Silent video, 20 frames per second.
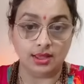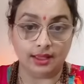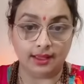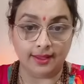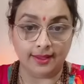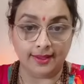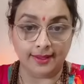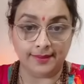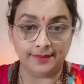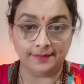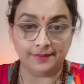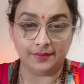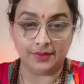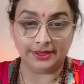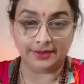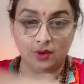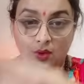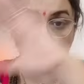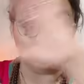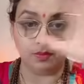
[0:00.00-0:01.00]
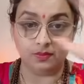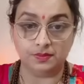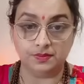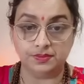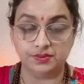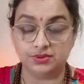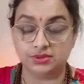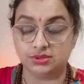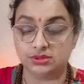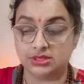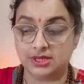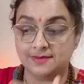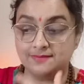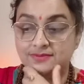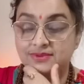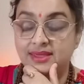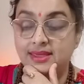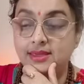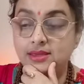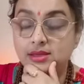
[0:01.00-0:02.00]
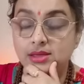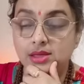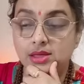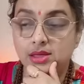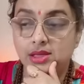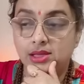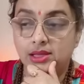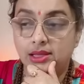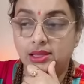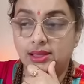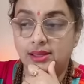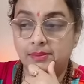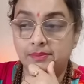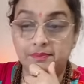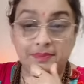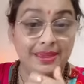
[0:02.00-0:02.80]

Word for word: um like a shape thing uh,